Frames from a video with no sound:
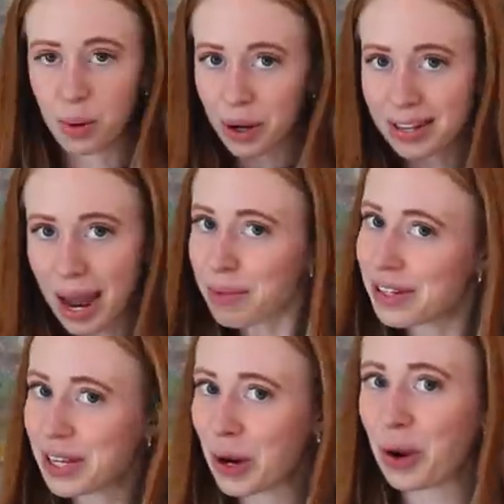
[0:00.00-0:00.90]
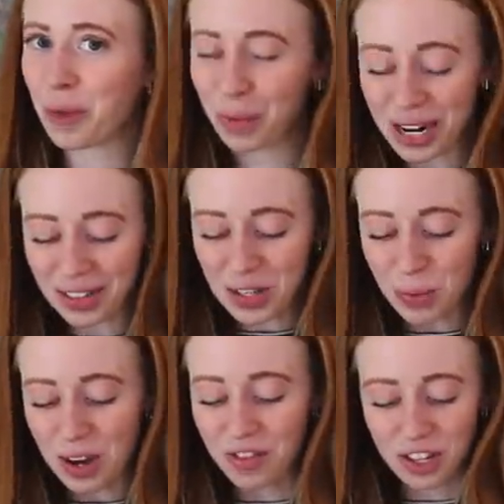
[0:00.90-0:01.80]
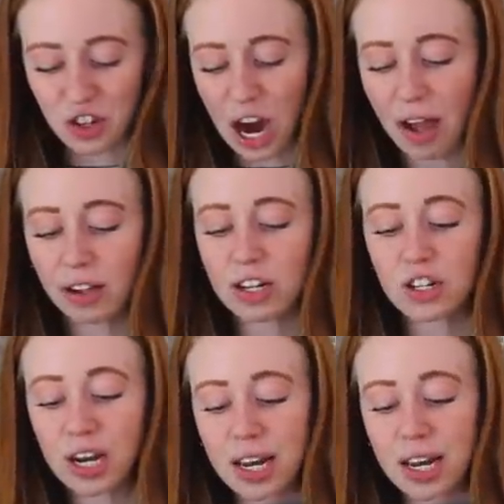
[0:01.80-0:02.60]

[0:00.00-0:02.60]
Books I'm considering reading this week for this challenge